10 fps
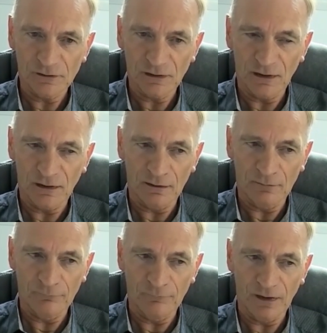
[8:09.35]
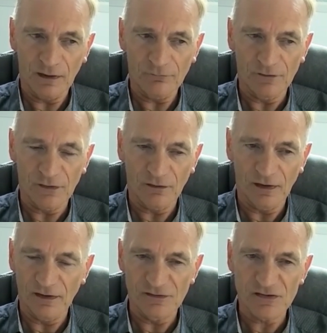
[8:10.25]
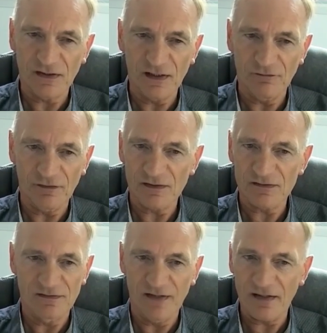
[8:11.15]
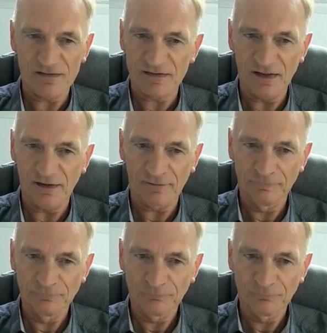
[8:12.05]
if you done, and he just gave you this death stare,